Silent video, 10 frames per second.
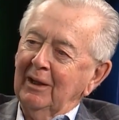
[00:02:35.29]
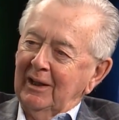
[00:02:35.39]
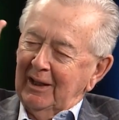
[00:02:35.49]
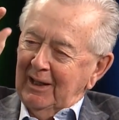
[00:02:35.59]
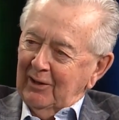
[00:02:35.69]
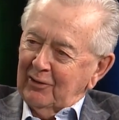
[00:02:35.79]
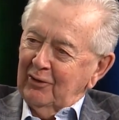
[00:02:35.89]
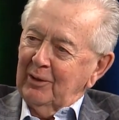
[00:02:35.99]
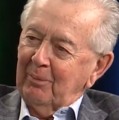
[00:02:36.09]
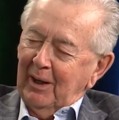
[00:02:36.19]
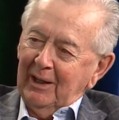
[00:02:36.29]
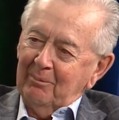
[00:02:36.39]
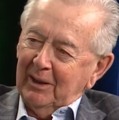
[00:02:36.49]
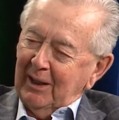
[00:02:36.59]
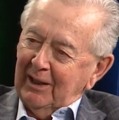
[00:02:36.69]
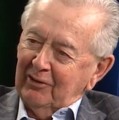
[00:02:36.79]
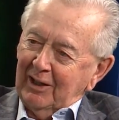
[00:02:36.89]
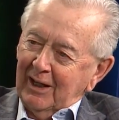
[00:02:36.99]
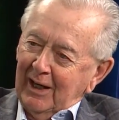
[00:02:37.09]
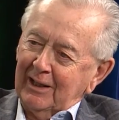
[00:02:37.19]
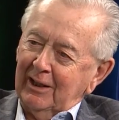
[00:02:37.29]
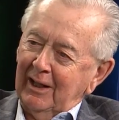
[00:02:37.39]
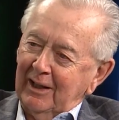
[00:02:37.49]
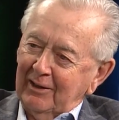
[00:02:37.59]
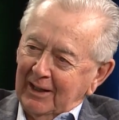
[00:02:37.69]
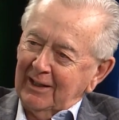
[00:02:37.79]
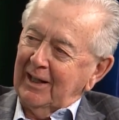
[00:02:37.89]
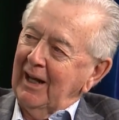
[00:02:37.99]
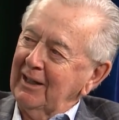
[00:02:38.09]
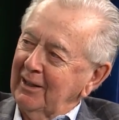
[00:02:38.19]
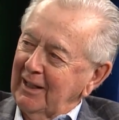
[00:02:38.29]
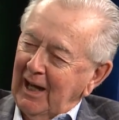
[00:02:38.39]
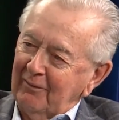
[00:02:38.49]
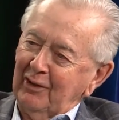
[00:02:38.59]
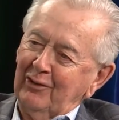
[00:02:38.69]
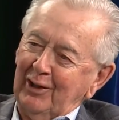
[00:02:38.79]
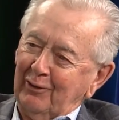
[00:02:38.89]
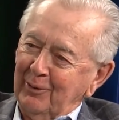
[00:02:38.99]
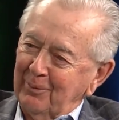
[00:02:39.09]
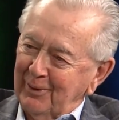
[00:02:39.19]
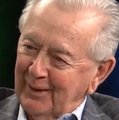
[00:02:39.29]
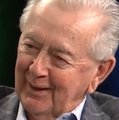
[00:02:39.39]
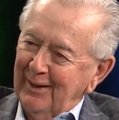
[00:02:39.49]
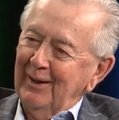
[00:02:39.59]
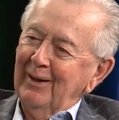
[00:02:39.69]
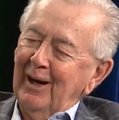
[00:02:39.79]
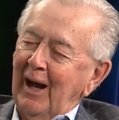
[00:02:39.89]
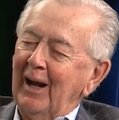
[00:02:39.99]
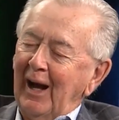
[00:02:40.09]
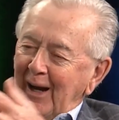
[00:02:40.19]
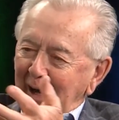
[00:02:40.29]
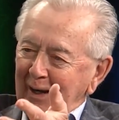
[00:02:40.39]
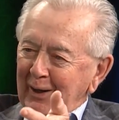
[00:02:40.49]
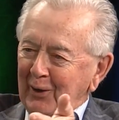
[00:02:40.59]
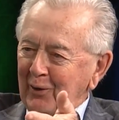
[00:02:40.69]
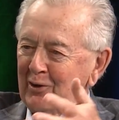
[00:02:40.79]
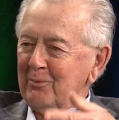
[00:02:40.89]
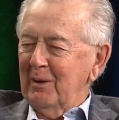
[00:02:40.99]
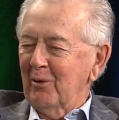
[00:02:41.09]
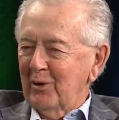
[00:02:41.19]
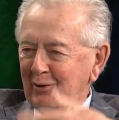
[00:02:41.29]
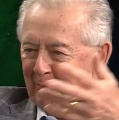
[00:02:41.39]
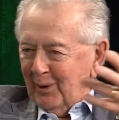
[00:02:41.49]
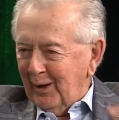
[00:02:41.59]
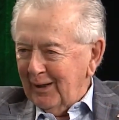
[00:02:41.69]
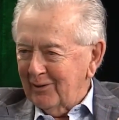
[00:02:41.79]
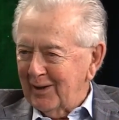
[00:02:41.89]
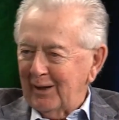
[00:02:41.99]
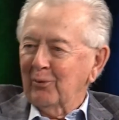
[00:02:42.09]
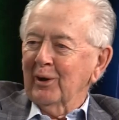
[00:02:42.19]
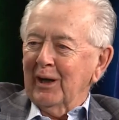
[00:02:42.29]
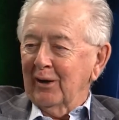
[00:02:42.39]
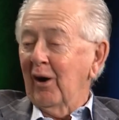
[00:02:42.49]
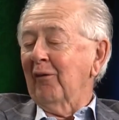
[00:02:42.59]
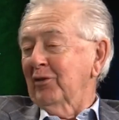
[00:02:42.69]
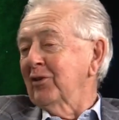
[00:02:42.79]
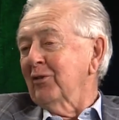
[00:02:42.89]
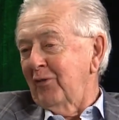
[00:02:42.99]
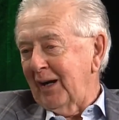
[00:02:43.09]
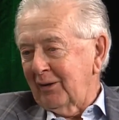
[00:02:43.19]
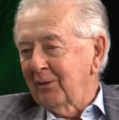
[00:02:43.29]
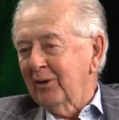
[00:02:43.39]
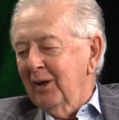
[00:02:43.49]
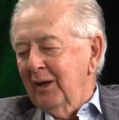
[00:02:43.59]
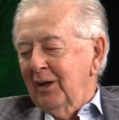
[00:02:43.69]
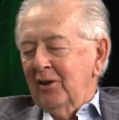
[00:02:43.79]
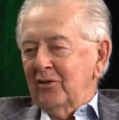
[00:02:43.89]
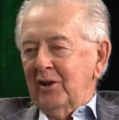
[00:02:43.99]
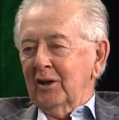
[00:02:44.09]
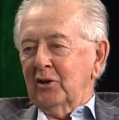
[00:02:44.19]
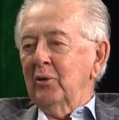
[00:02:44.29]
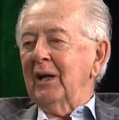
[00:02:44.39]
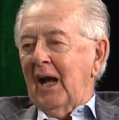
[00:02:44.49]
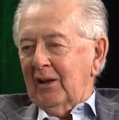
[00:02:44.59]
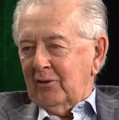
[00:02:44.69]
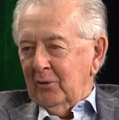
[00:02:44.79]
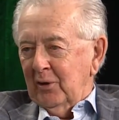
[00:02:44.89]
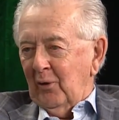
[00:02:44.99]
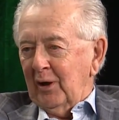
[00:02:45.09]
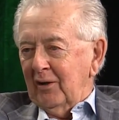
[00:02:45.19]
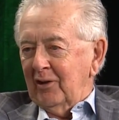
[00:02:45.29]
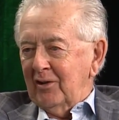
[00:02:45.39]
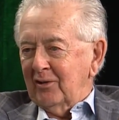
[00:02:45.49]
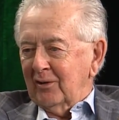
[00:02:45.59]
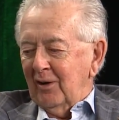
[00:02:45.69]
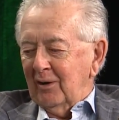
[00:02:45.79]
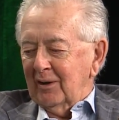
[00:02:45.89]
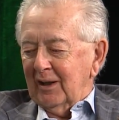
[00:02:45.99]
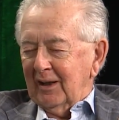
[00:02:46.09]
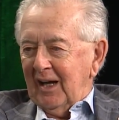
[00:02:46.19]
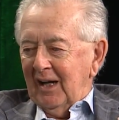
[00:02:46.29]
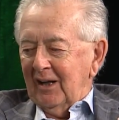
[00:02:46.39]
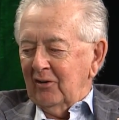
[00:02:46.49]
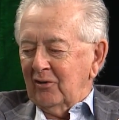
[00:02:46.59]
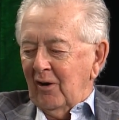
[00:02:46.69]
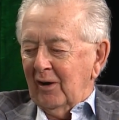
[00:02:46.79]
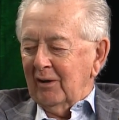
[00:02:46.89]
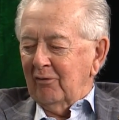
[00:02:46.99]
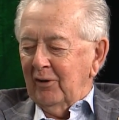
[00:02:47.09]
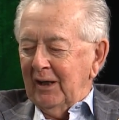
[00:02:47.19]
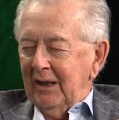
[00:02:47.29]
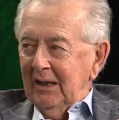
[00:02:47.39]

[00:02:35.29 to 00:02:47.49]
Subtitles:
Yes, there's the party, but is it connected to the think tank, to the advocacy group, and I encourage people. We used to put on these networking conferences. In fact, we're still doing that through an organization called Canada Strong and Free,